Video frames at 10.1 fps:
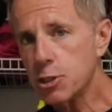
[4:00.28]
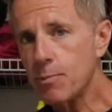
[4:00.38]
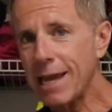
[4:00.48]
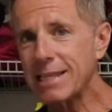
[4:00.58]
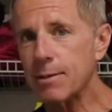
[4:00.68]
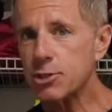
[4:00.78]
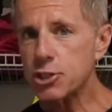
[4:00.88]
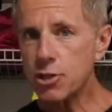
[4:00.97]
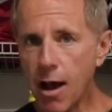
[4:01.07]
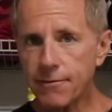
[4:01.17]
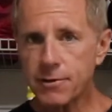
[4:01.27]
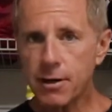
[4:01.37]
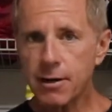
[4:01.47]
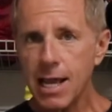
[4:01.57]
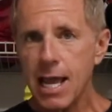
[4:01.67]
make them
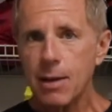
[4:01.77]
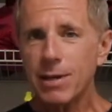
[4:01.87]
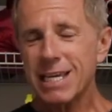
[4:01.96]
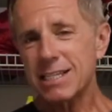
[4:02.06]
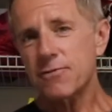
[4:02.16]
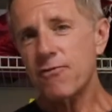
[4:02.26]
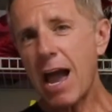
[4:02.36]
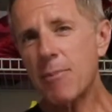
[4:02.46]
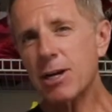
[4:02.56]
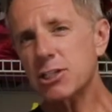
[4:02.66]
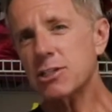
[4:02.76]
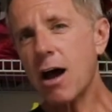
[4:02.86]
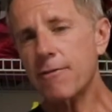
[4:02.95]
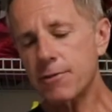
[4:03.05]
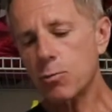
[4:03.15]
softer because fabric
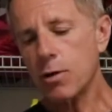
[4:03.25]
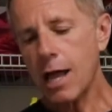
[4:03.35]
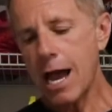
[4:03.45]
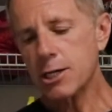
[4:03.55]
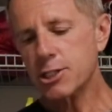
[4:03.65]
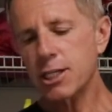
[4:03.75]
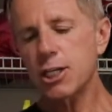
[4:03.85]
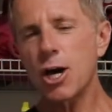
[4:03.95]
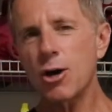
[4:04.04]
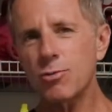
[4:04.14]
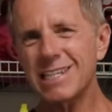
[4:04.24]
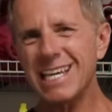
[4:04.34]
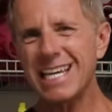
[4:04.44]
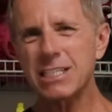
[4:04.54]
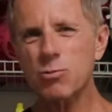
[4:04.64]
softener will actually coat
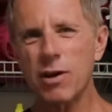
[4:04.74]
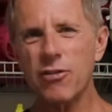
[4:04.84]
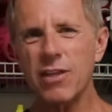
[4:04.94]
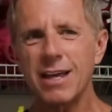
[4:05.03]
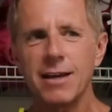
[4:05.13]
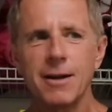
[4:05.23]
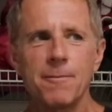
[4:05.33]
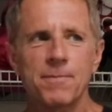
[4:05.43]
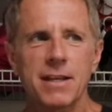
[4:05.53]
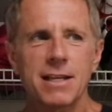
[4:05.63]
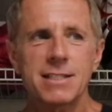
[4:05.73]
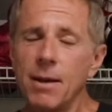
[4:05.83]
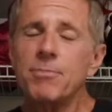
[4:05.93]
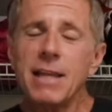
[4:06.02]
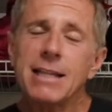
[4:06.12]
these with
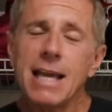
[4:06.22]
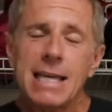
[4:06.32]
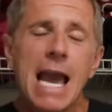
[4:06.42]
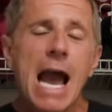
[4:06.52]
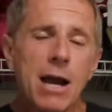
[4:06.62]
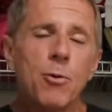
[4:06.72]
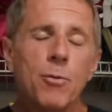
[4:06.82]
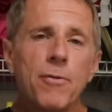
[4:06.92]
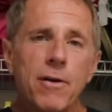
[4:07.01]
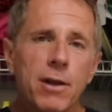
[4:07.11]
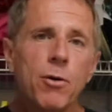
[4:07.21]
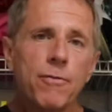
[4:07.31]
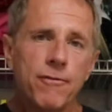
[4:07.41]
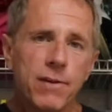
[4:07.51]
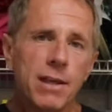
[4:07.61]
something that, yeah, it will
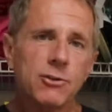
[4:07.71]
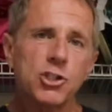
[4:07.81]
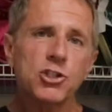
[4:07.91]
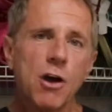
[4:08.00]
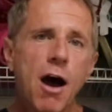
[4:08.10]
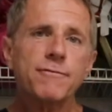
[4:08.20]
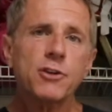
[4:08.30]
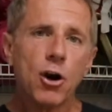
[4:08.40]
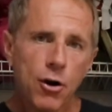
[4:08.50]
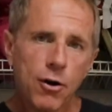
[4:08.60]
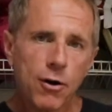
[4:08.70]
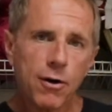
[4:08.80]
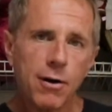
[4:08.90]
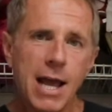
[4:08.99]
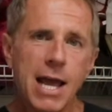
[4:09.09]
feel
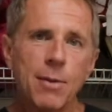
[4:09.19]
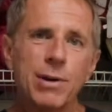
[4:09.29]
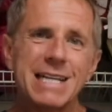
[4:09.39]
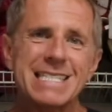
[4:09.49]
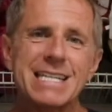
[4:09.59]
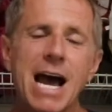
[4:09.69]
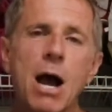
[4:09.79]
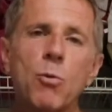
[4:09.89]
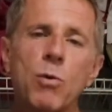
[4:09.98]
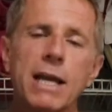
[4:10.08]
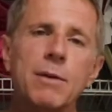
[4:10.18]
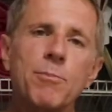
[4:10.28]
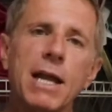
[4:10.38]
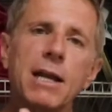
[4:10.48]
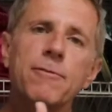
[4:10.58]
softer, but it's not
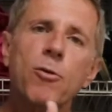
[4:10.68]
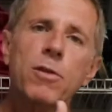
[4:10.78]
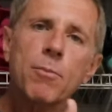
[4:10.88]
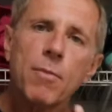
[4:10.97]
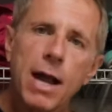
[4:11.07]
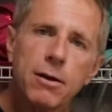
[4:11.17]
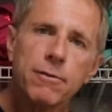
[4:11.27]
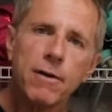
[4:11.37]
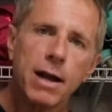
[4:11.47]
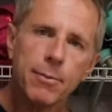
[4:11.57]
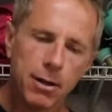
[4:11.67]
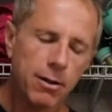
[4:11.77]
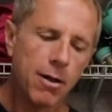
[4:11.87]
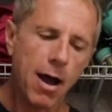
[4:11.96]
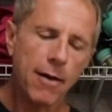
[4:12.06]
recommended for the microfiber
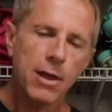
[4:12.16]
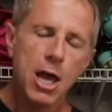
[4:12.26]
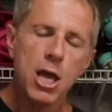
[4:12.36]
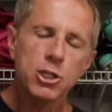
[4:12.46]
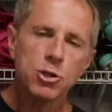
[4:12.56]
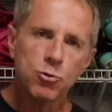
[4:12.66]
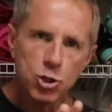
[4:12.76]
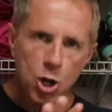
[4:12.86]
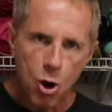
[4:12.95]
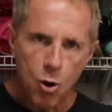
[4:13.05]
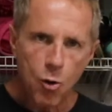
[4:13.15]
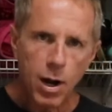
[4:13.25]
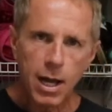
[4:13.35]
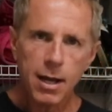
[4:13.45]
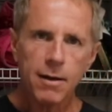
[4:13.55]
cloth. So no
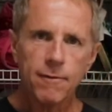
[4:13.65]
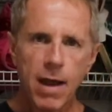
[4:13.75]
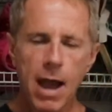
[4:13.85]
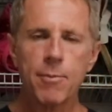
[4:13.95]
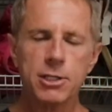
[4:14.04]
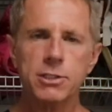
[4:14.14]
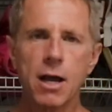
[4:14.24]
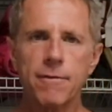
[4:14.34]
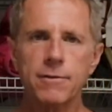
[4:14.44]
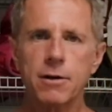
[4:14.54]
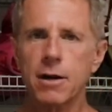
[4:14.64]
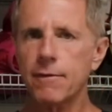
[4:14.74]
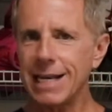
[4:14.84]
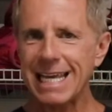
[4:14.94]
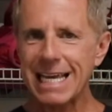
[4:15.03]
fabric softener
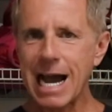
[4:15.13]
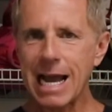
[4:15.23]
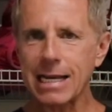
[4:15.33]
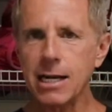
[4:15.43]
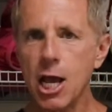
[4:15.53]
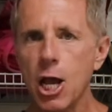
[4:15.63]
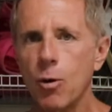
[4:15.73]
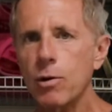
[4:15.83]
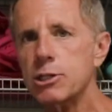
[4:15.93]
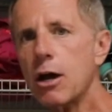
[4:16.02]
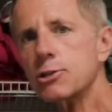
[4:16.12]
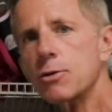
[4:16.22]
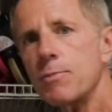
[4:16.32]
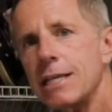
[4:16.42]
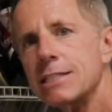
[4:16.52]
of any kind, which also
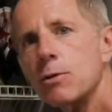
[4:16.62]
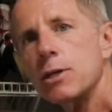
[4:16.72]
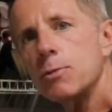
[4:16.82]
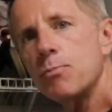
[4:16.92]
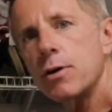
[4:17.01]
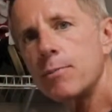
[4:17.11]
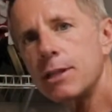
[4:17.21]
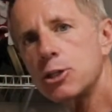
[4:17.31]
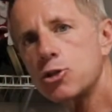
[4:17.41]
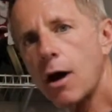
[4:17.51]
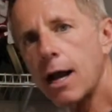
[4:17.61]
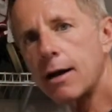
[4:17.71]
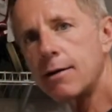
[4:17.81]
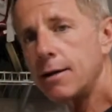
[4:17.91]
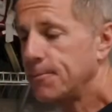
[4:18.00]
means that when you put them in the
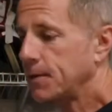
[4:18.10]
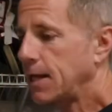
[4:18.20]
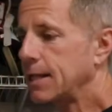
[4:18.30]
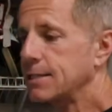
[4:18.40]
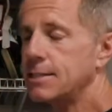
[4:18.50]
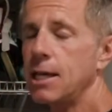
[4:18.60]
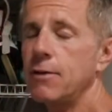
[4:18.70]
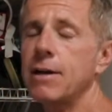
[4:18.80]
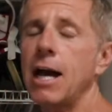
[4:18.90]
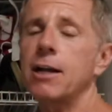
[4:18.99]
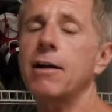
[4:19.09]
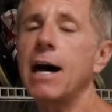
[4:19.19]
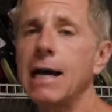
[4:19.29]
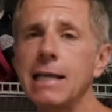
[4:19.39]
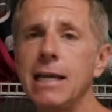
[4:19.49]
dryer, like let's say you've got your
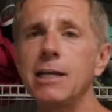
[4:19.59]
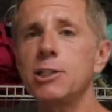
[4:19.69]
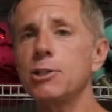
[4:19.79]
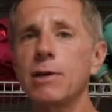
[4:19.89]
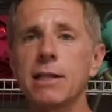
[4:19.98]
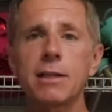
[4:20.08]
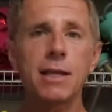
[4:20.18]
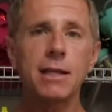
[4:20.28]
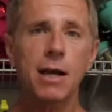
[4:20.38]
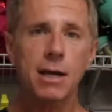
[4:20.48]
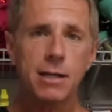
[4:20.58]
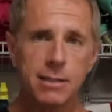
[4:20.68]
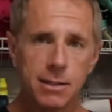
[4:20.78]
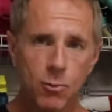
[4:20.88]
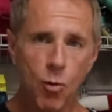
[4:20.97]
honey doing the
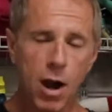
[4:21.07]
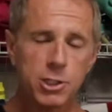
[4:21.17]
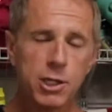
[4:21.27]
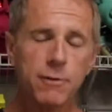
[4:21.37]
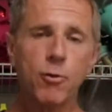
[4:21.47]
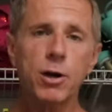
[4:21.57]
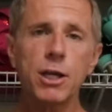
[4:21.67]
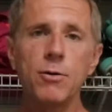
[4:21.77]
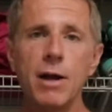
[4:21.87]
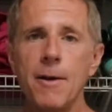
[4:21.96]
washing for you